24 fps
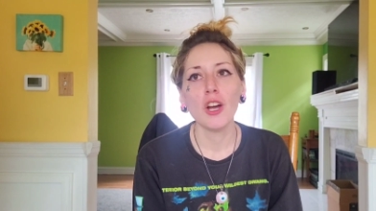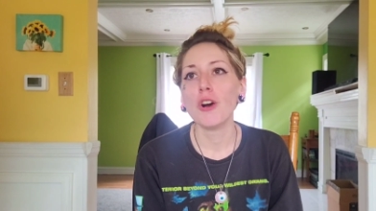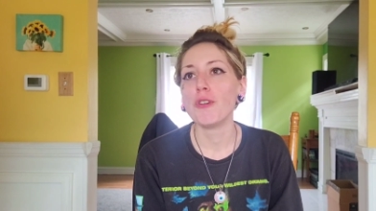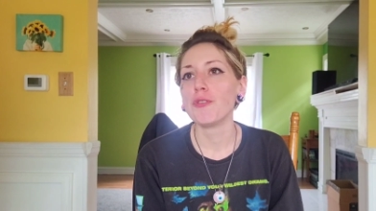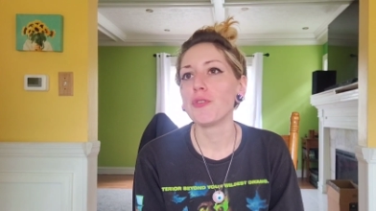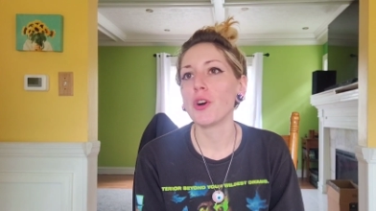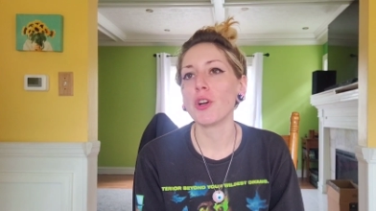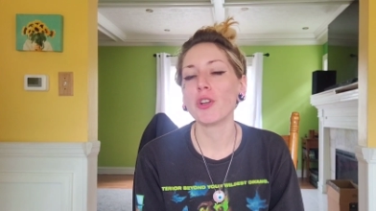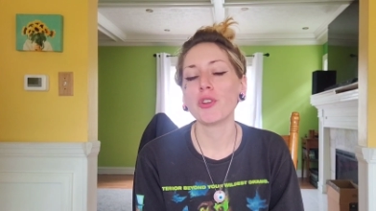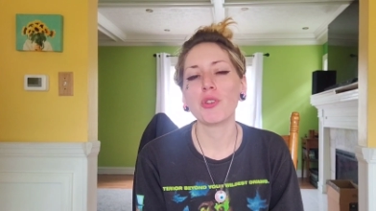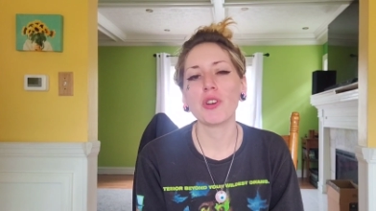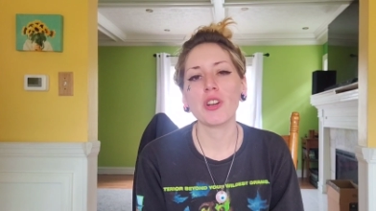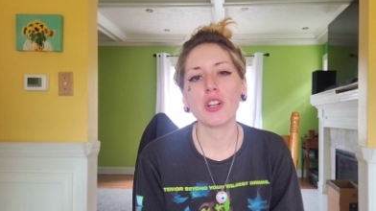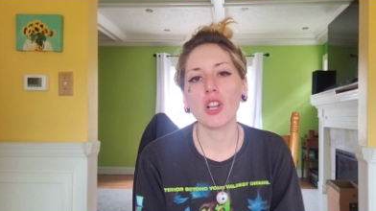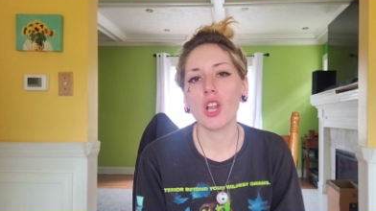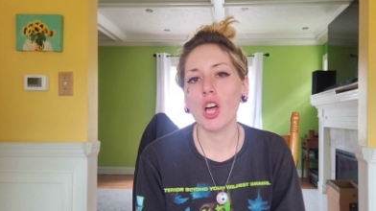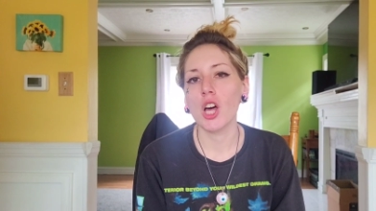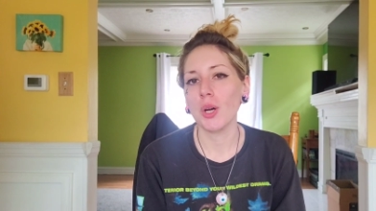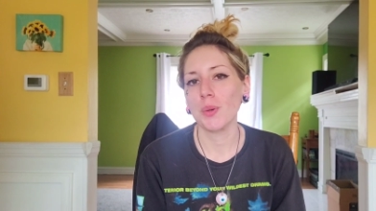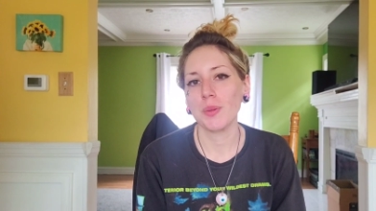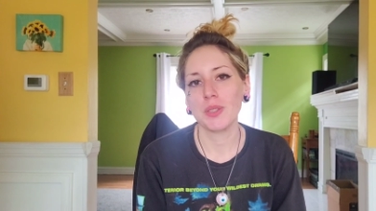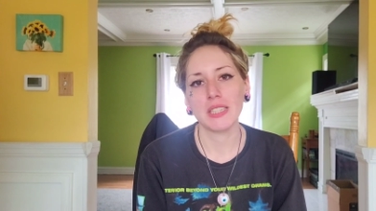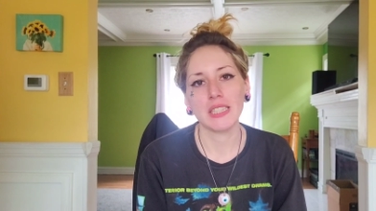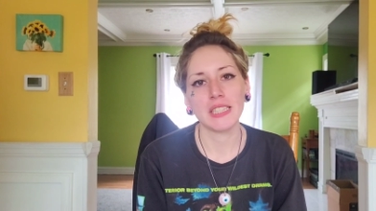following
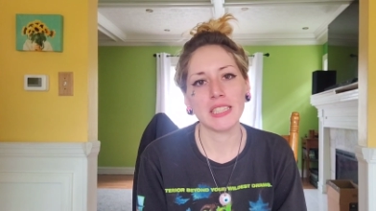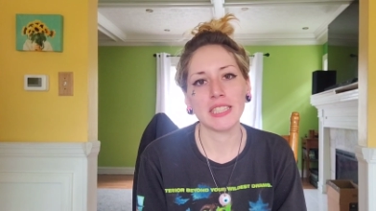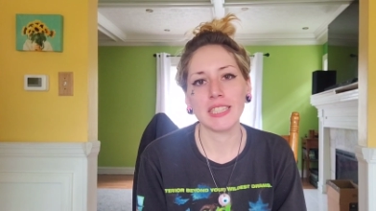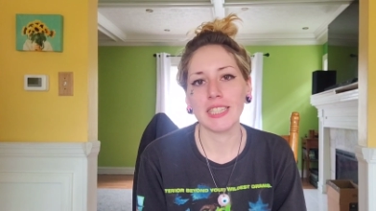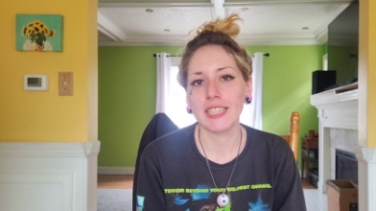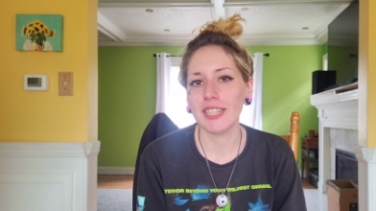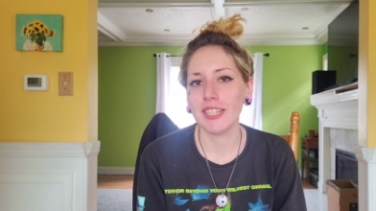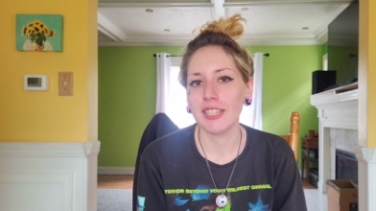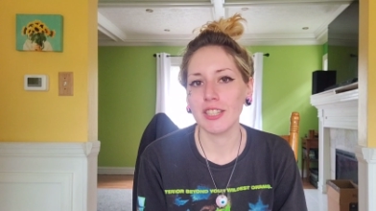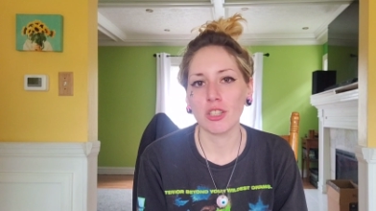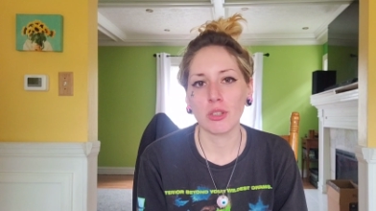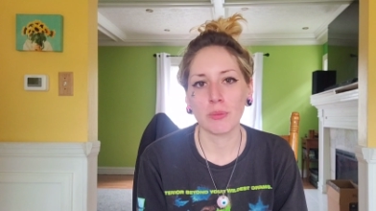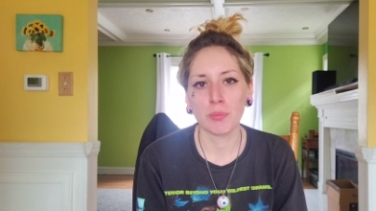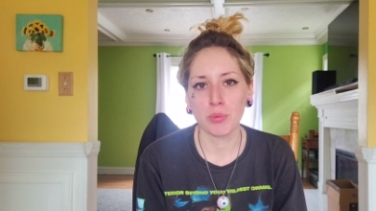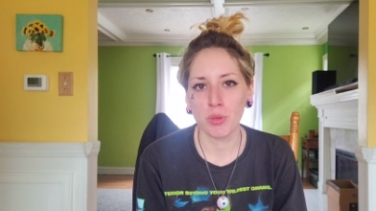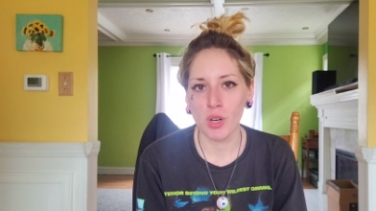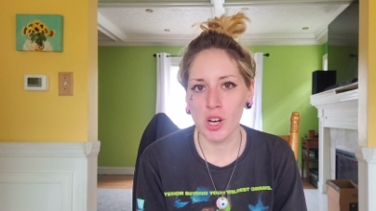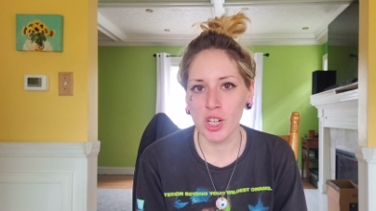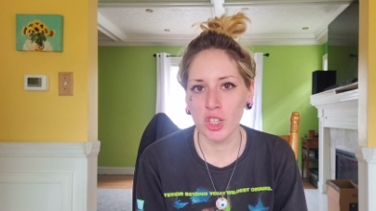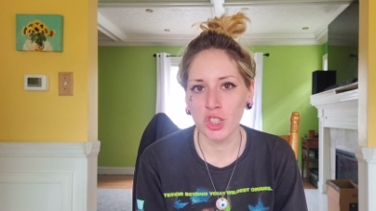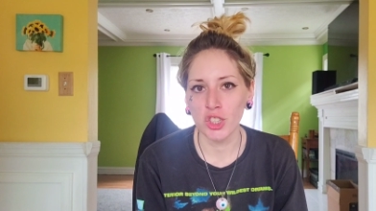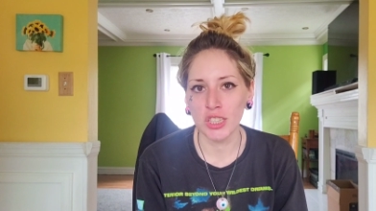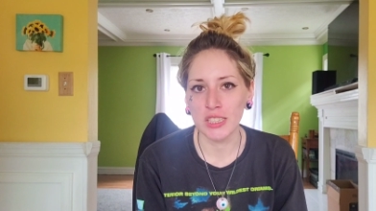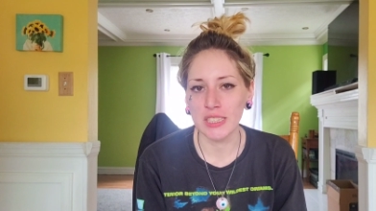along with these silly little
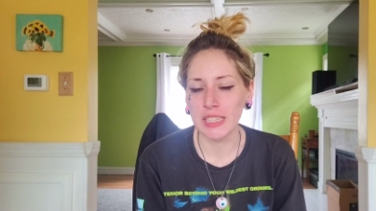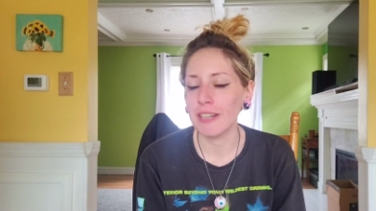projects.